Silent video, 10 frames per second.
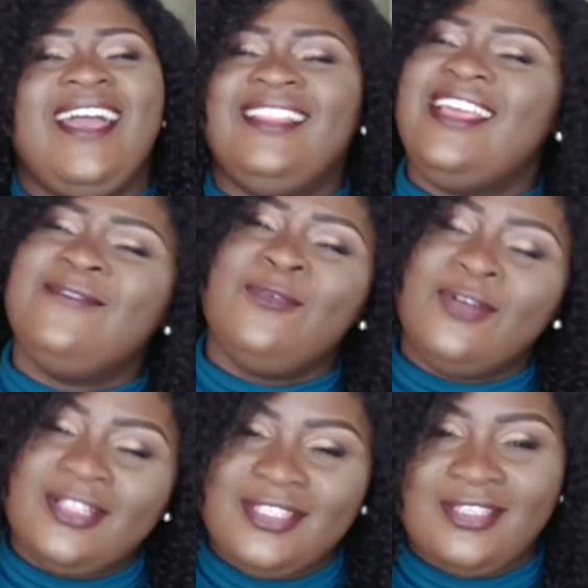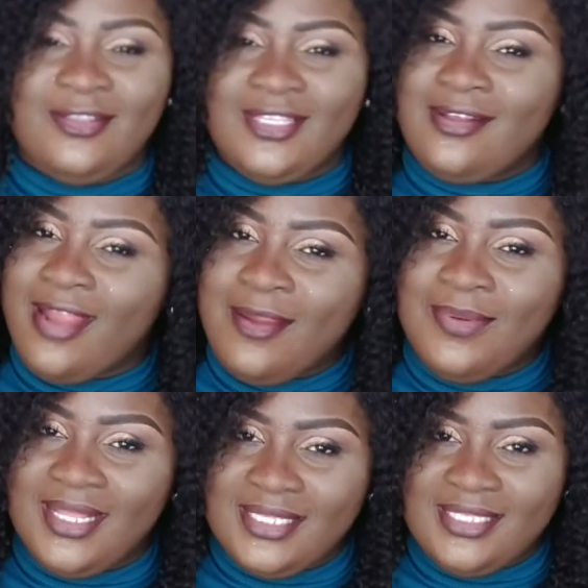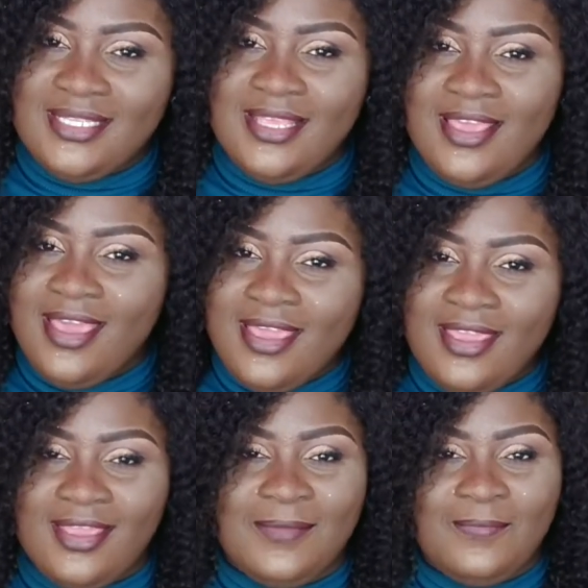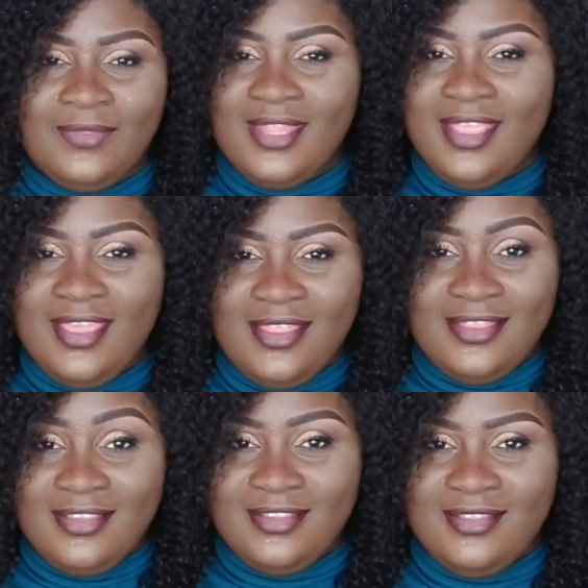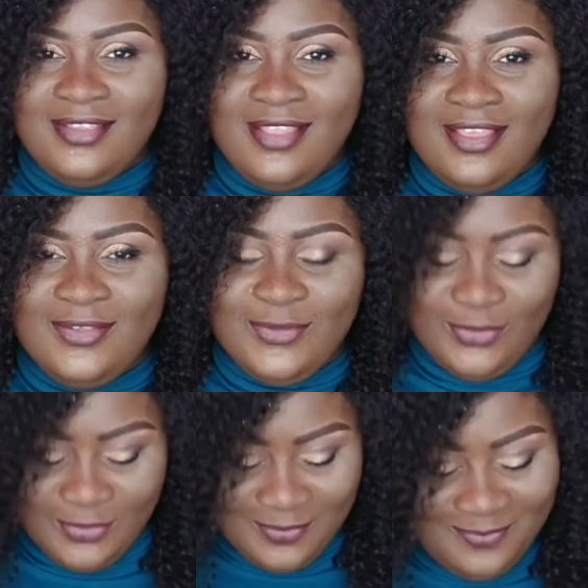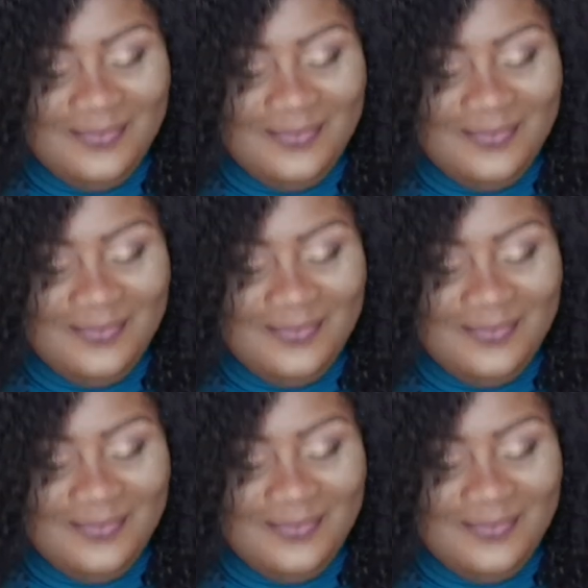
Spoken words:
And I even got subscribers. Hey, this thing is nice, though.